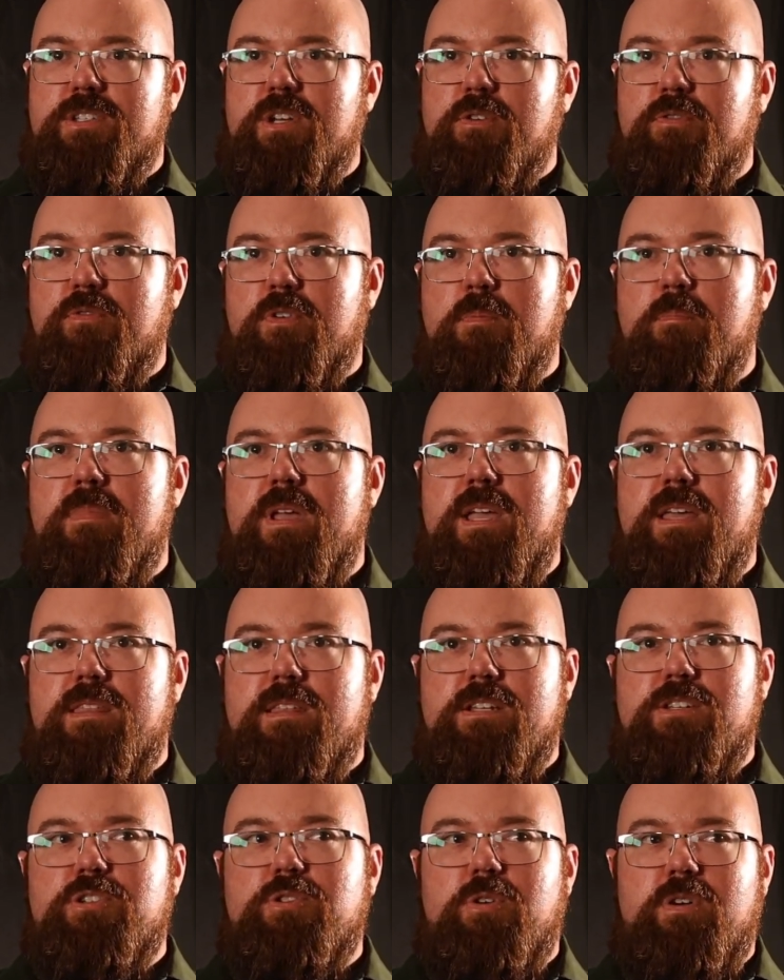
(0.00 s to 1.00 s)
So for me,
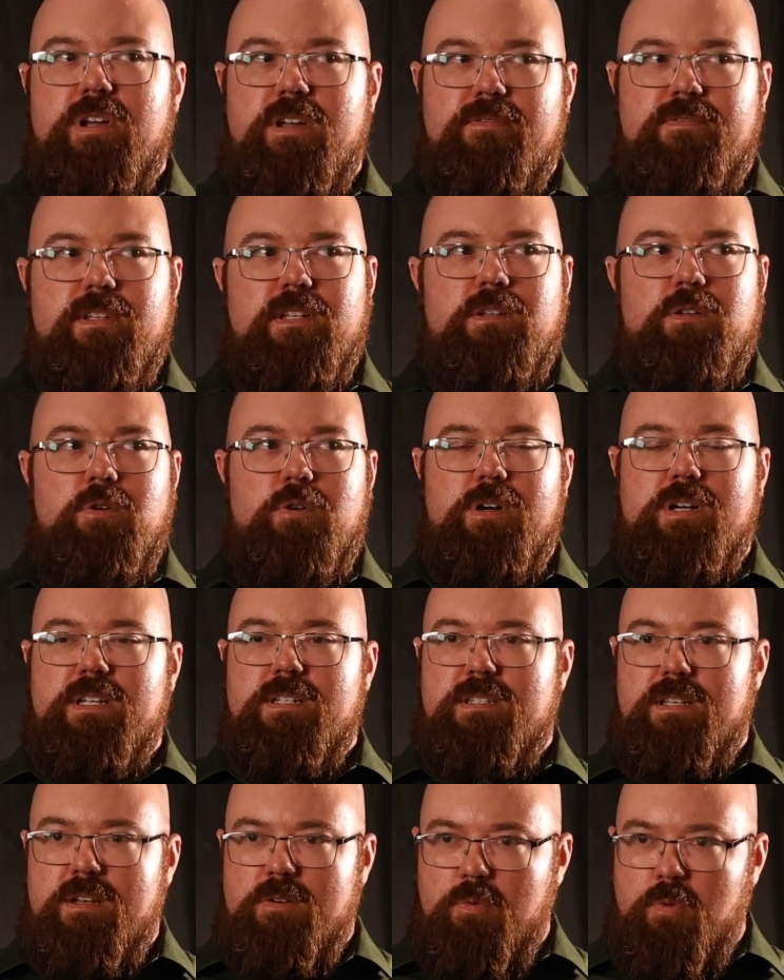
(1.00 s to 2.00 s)
the joy of the Lord
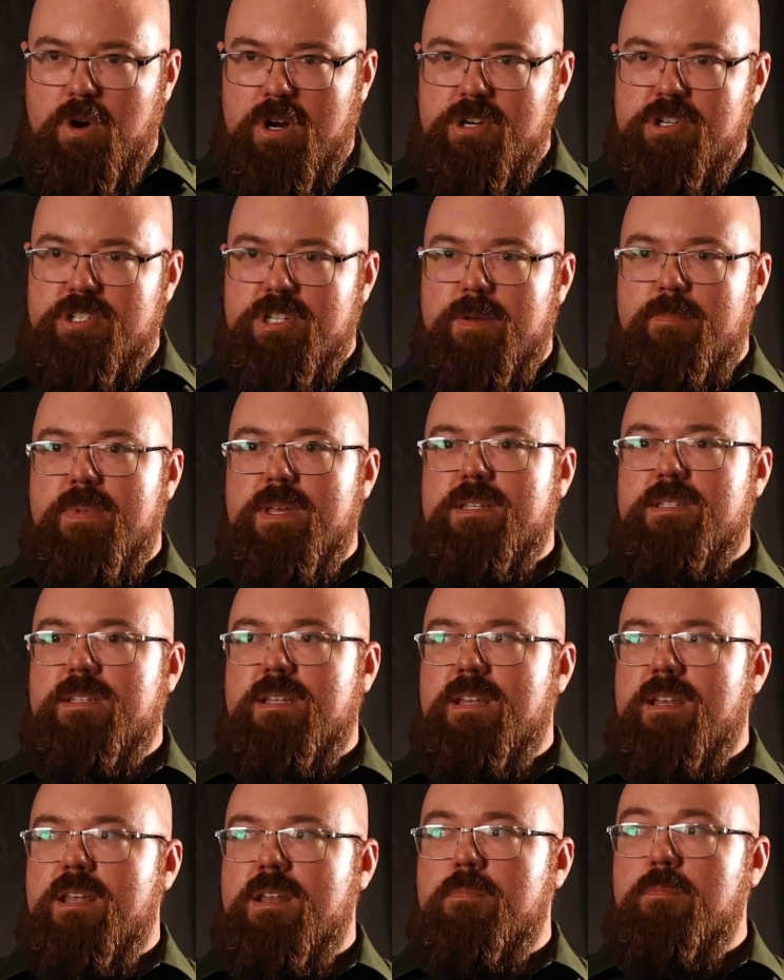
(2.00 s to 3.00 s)
is in worship.
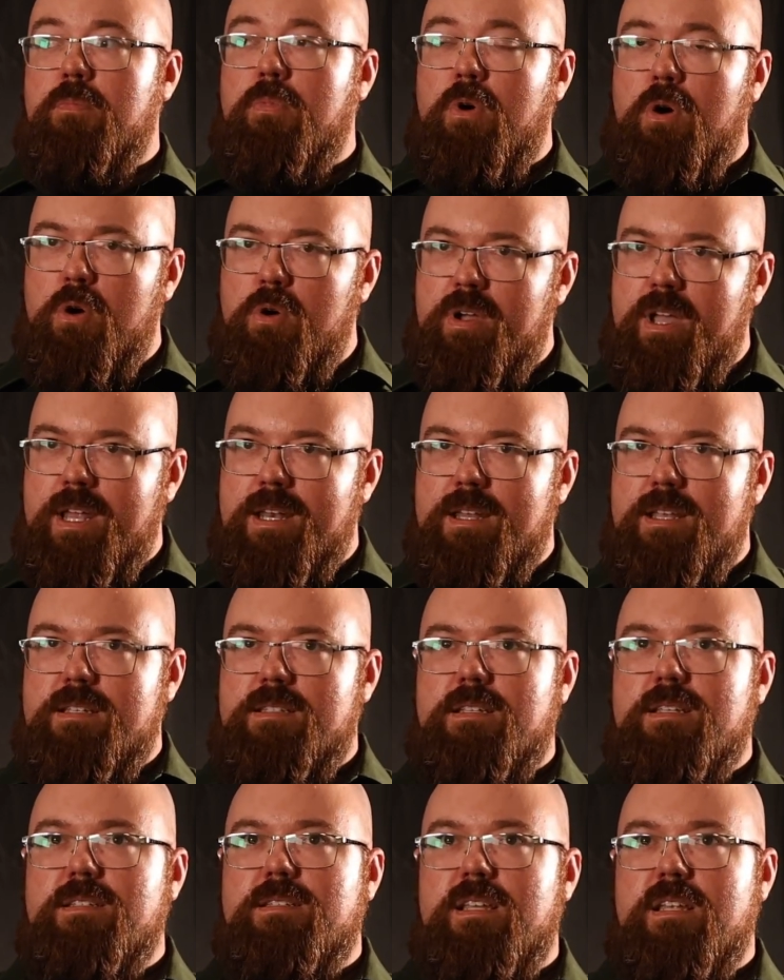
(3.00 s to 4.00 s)
It's in
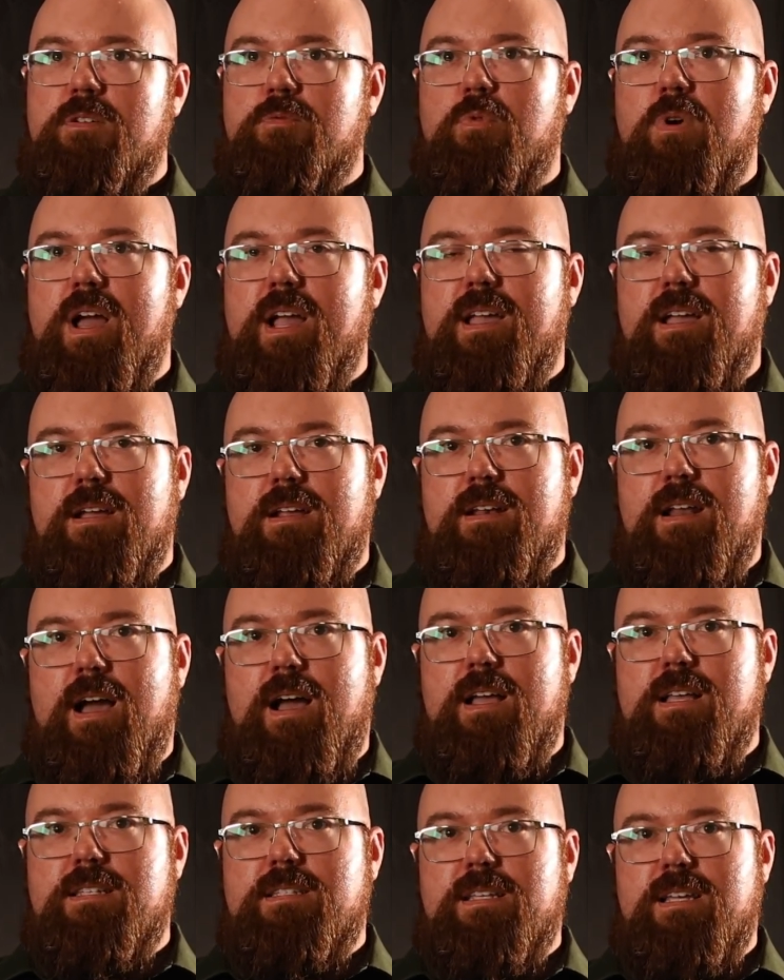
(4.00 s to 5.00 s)
brokenness. It's in
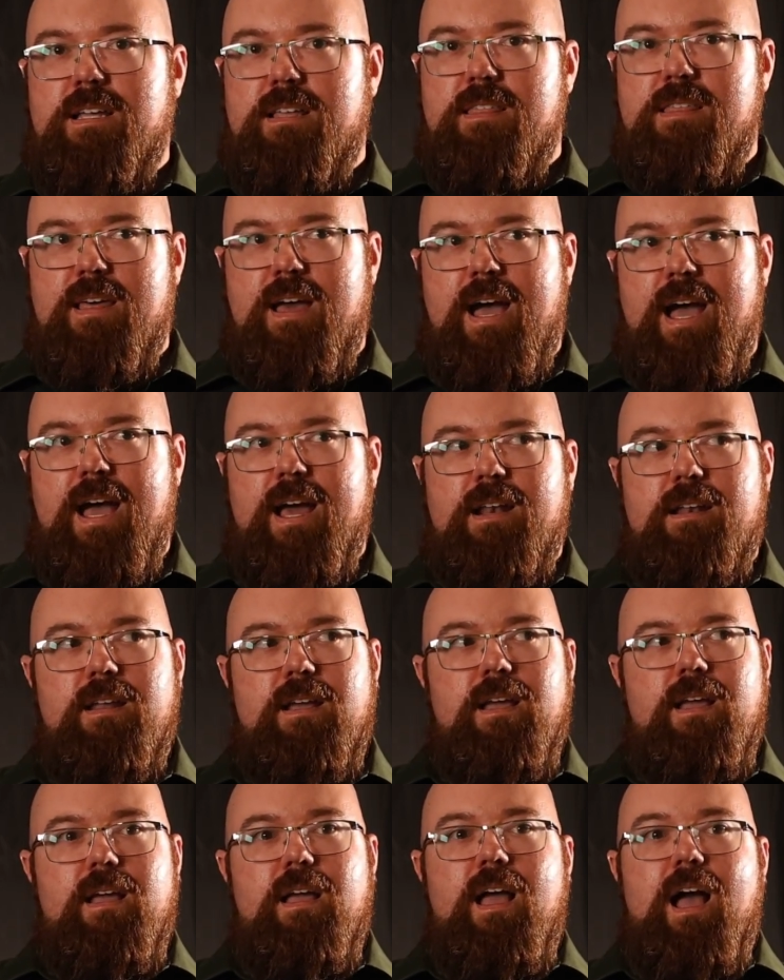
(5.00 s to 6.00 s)
recognizing that
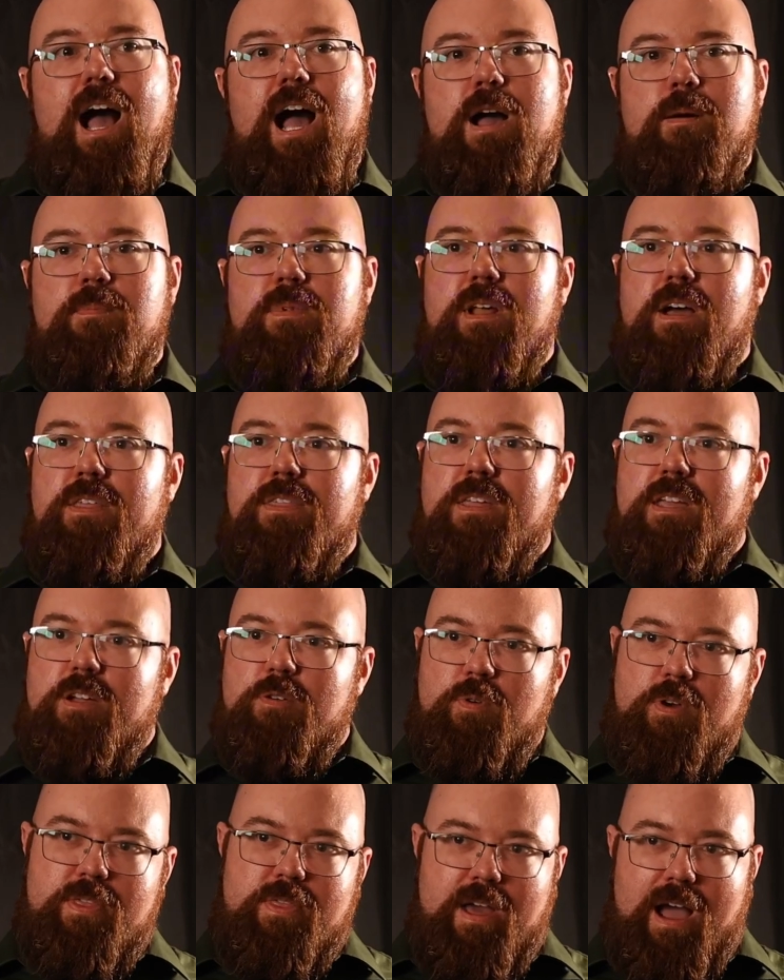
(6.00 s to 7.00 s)
I'm
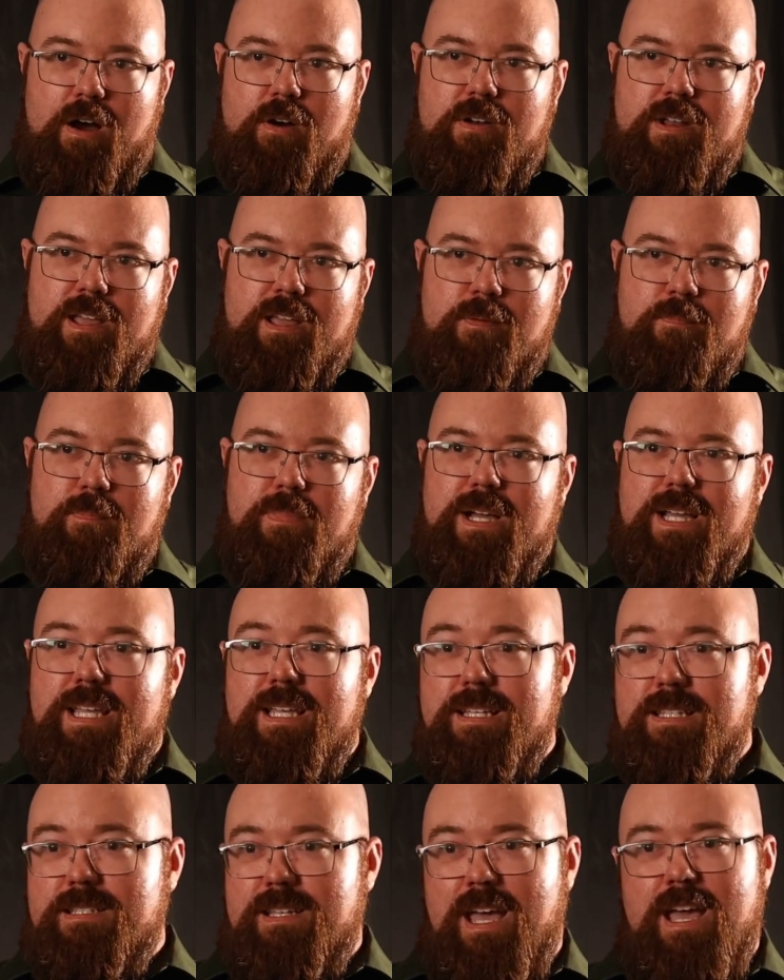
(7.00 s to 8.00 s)
nothing without Him, but
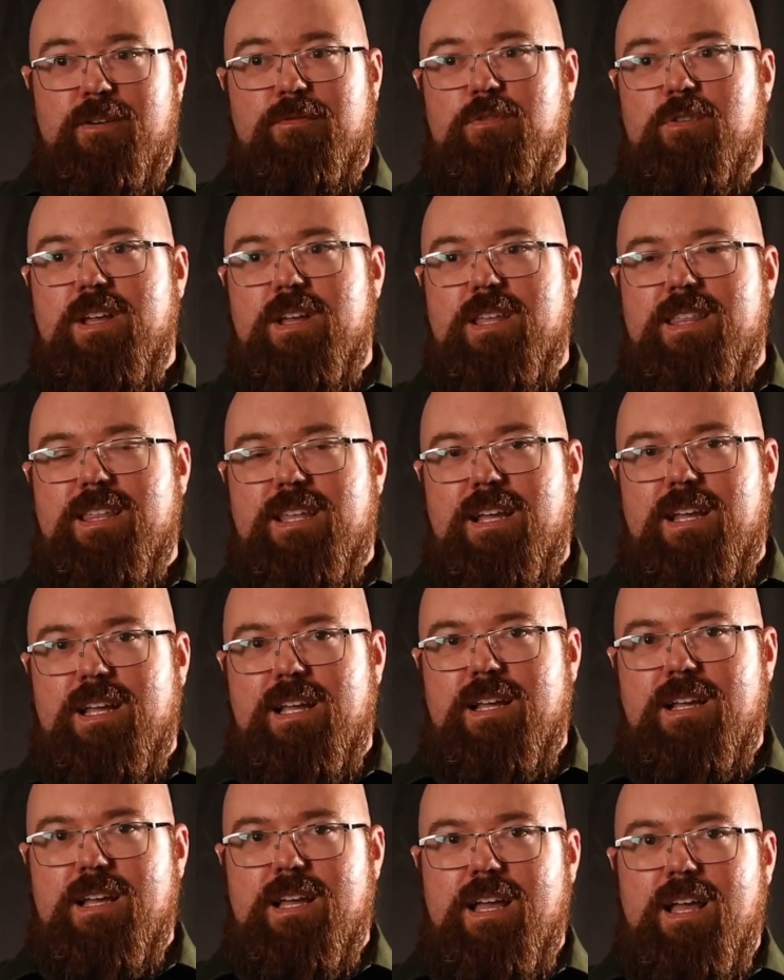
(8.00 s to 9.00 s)
He's
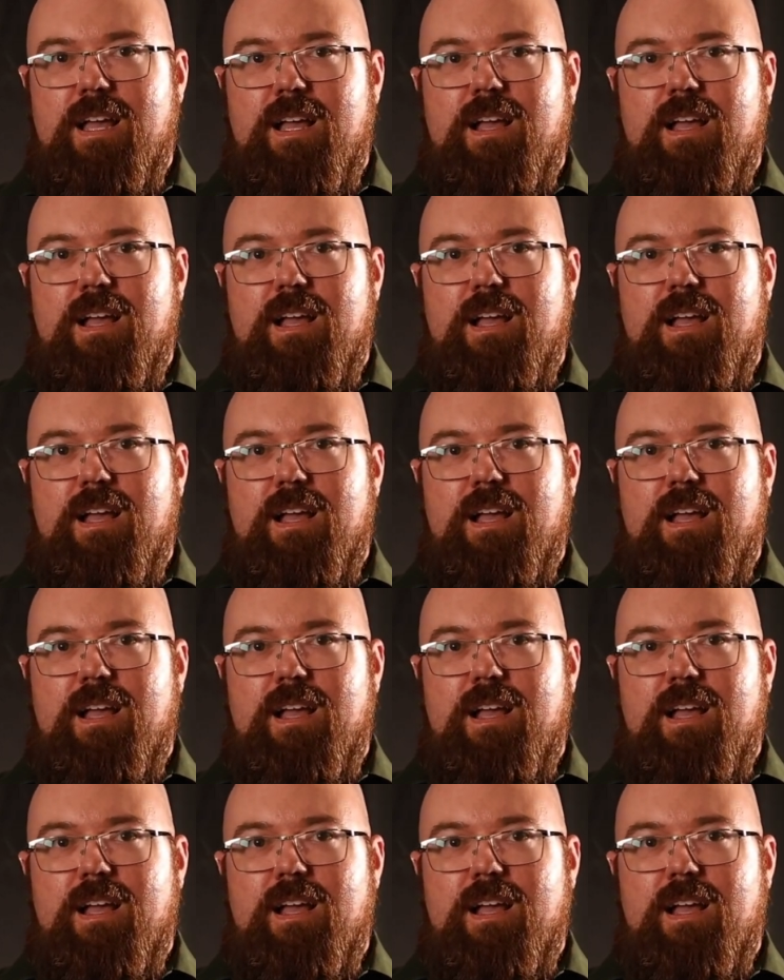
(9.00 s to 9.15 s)
everything.